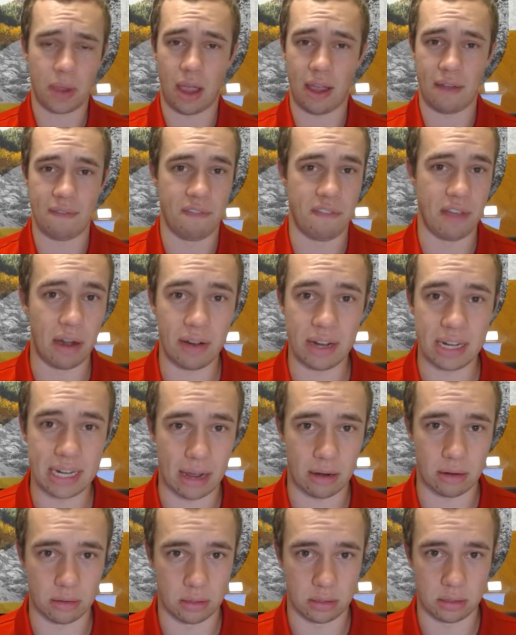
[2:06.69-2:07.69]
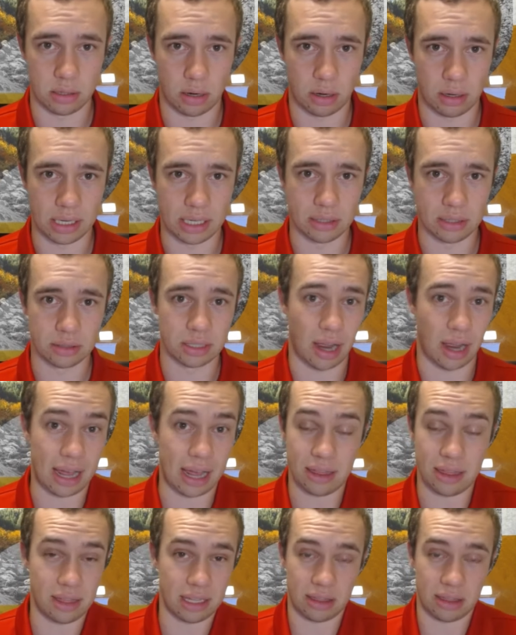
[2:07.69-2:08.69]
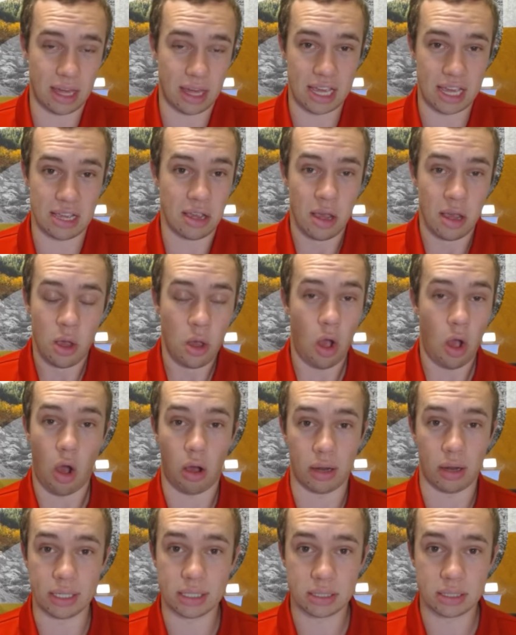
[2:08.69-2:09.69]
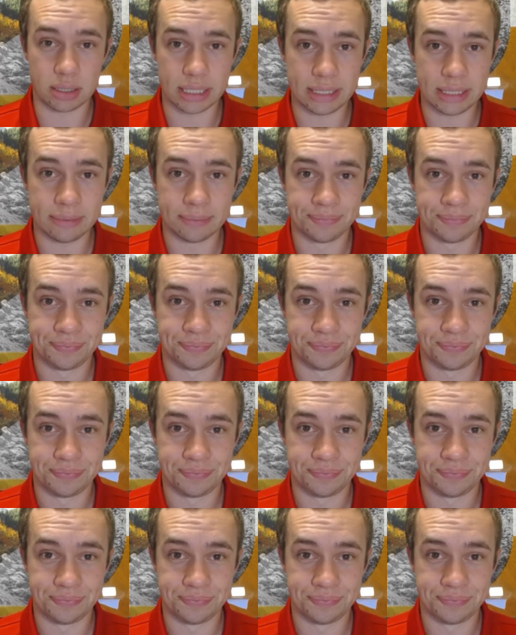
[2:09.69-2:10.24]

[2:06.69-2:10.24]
I'm very down on the Tar Heels. I think they, honestly,